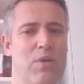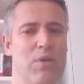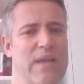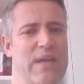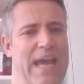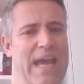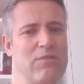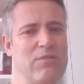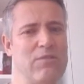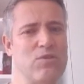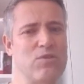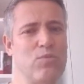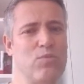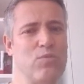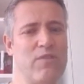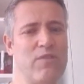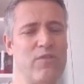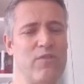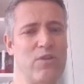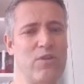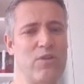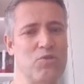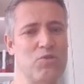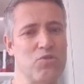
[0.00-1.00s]
but how to
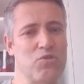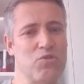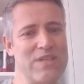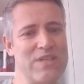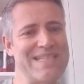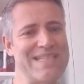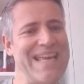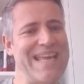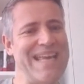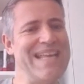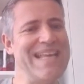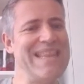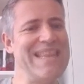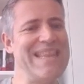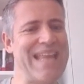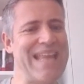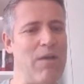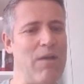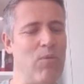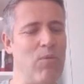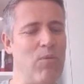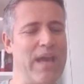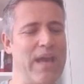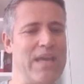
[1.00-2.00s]
offer lotteries in
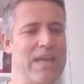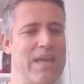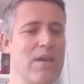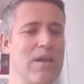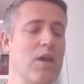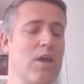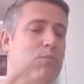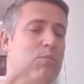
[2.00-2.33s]
that way,